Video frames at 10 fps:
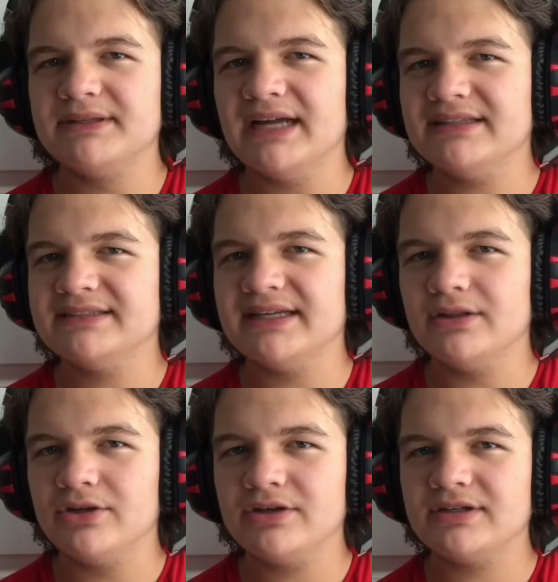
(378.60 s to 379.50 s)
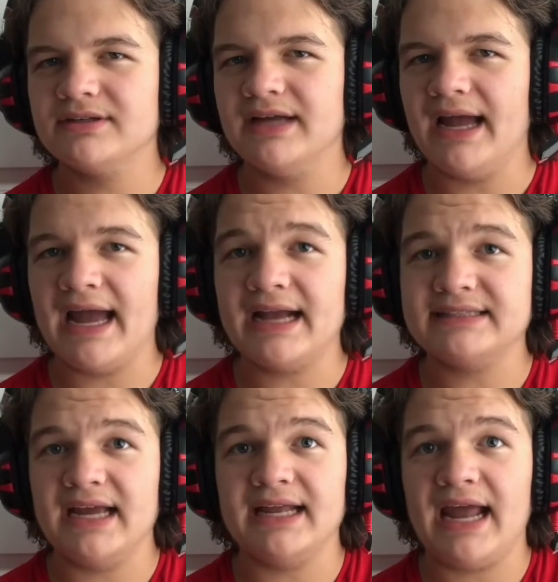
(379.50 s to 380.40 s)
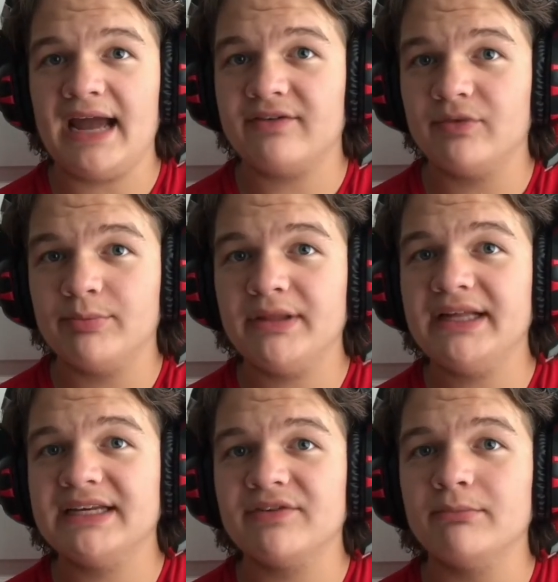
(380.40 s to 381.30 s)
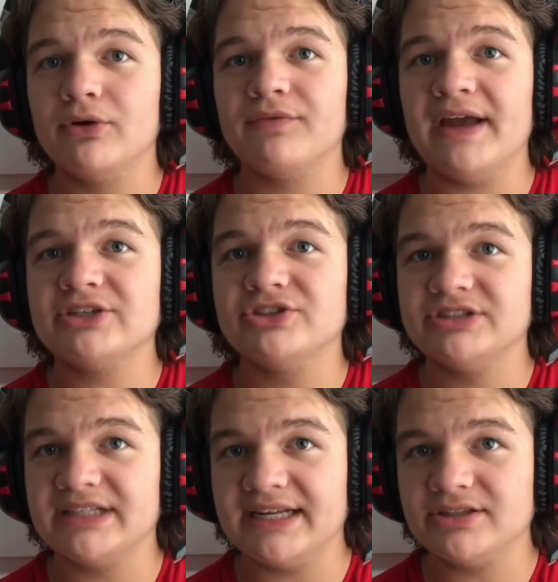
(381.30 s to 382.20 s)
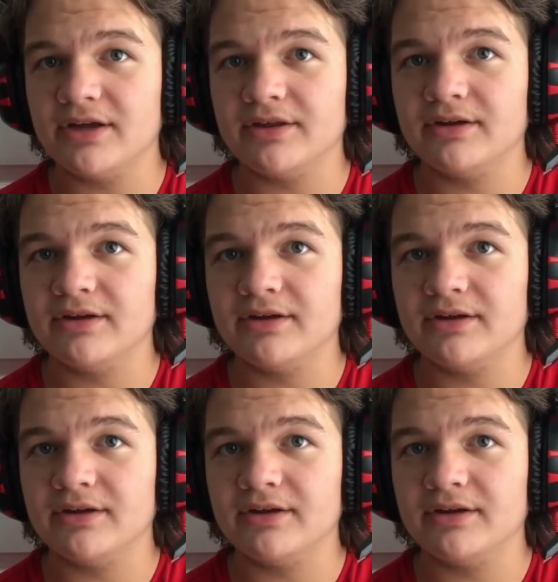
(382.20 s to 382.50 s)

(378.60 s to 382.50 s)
not that they look, act, and have completely different motivations than each other.